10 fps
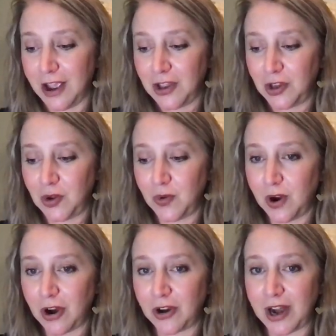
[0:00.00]
you
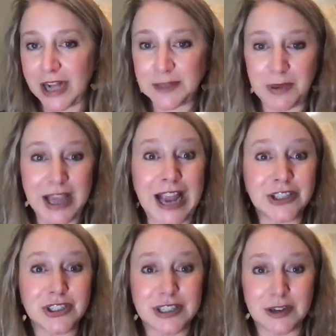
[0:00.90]
are going to have to be
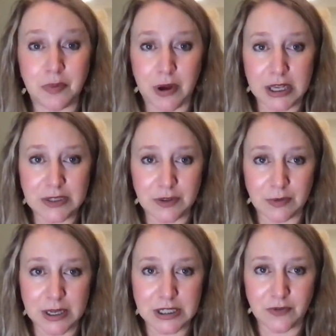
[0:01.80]
anxious and depressed for the
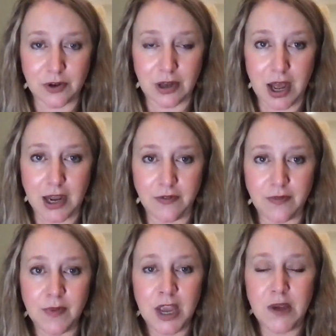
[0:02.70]
rest of your life
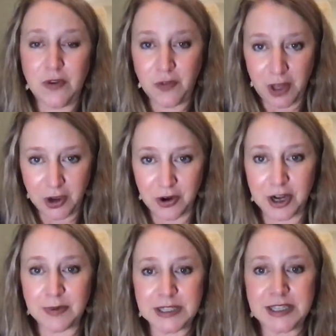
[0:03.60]
if you feel like you're going
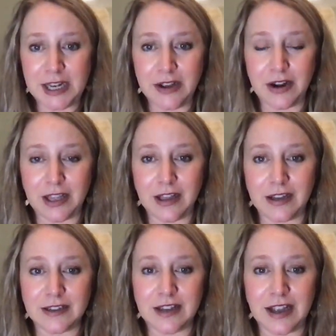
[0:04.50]
to be sitting on a,
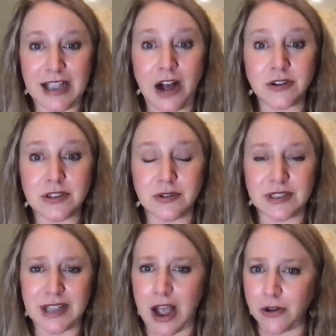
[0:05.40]
a, a counselor's
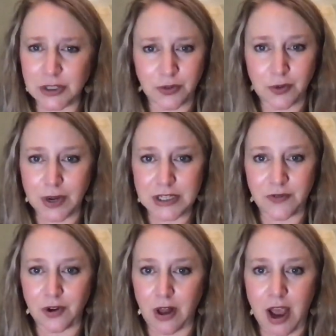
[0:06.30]
couch for the rest of
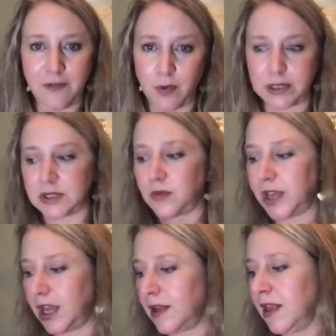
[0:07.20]
your life once a
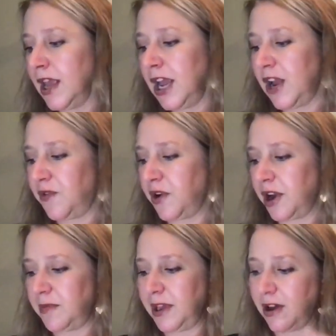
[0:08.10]
week if you're going to
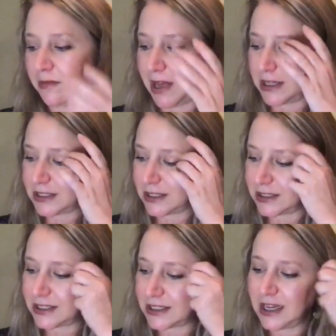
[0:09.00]
be on
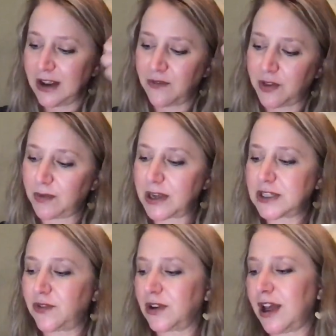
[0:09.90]
medicines for the rest
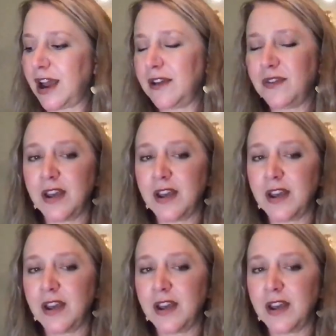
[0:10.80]
of your life